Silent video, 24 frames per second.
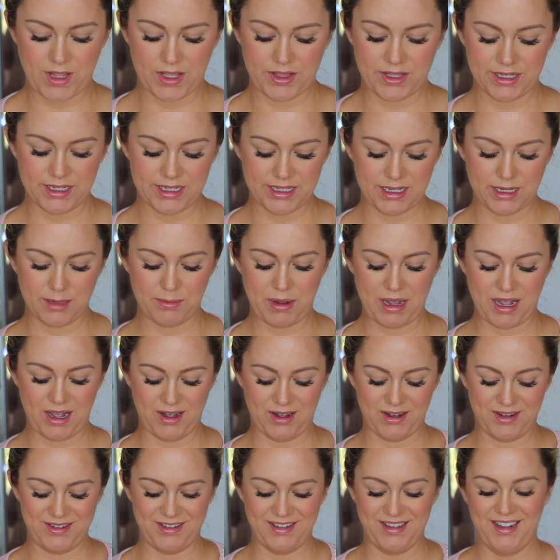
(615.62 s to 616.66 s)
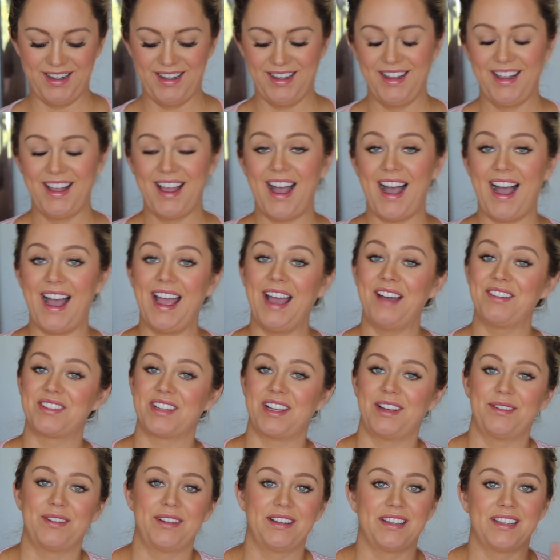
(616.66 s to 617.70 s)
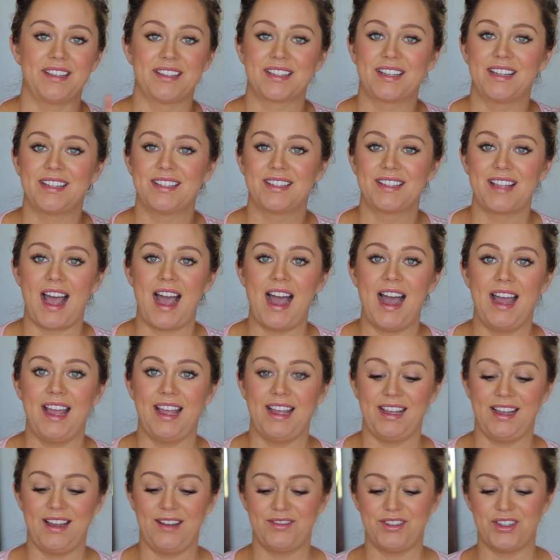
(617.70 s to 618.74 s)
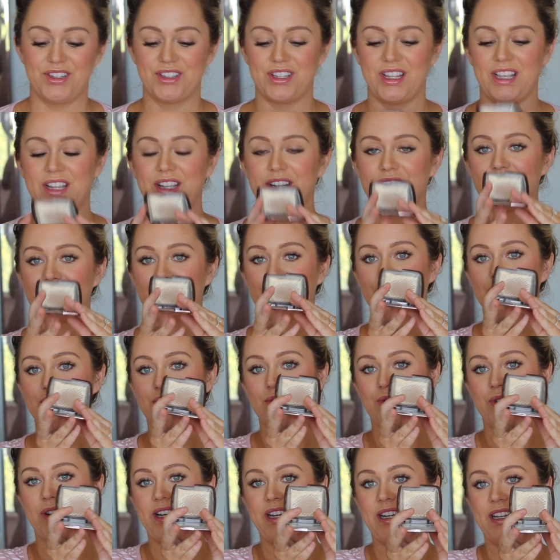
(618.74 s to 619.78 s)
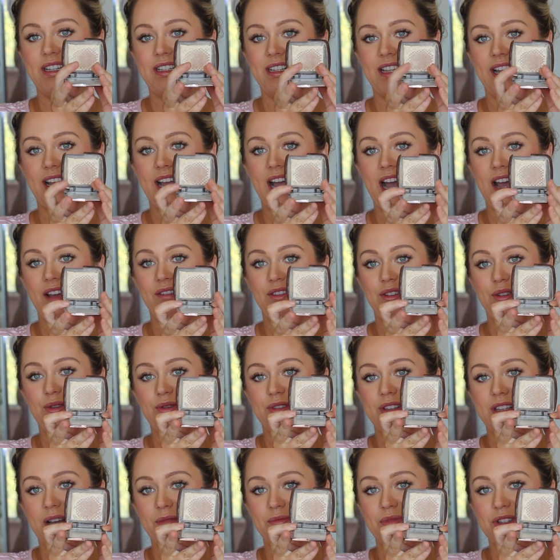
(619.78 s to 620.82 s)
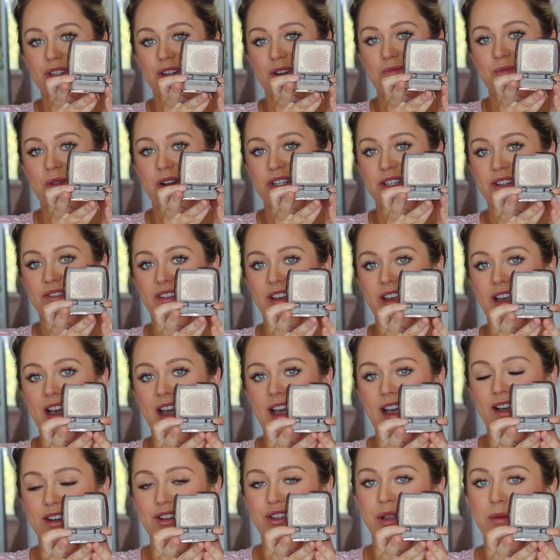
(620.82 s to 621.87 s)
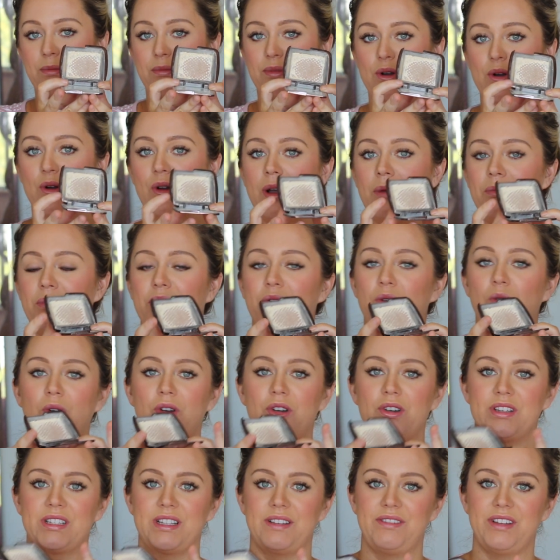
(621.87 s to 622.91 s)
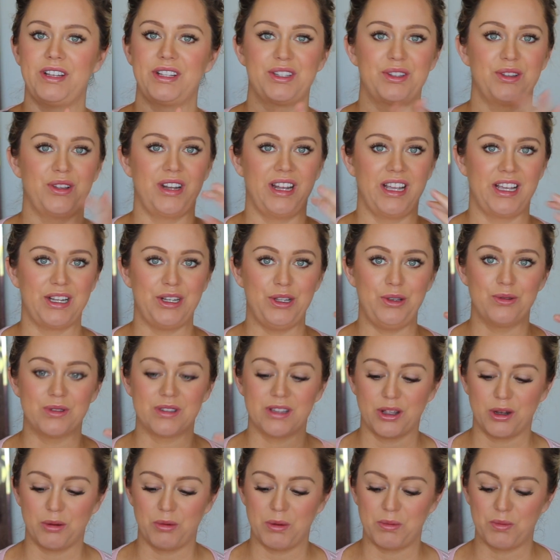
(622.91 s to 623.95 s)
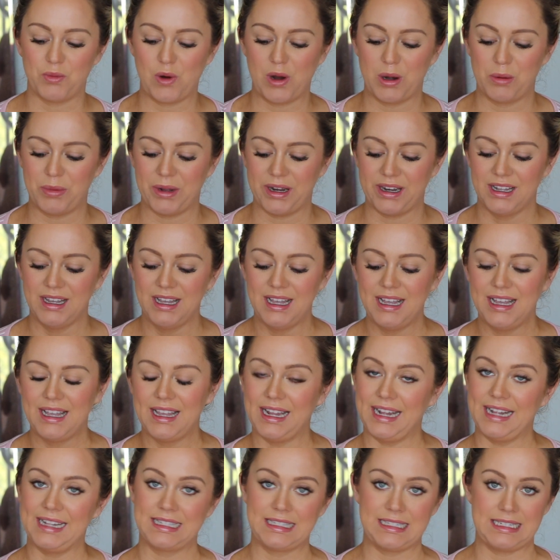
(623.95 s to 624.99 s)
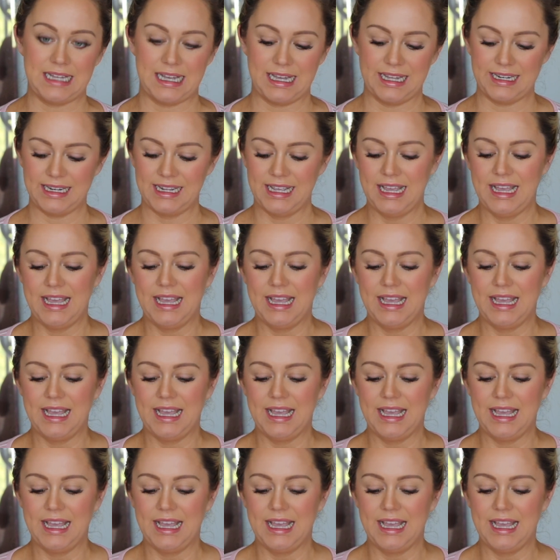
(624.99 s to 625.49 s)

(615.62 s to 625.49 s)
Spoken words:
This is a, I have to get rid of this because I have just like destroyed it. Like I've used up so much of it. I actually broke up the corners of it so that I could use a little bit more, but it's done.